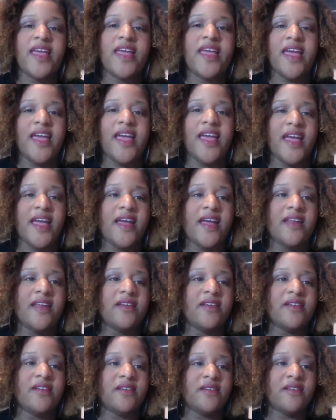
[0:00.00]
And
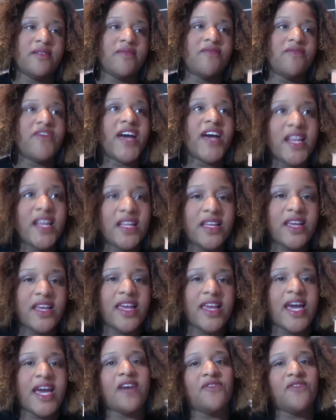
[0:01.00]
finally,
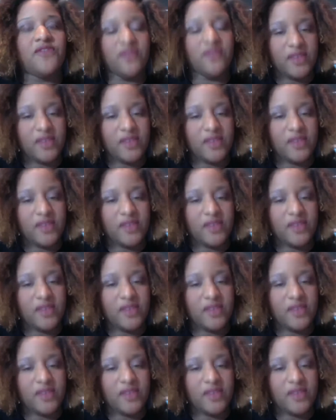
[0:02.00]
I've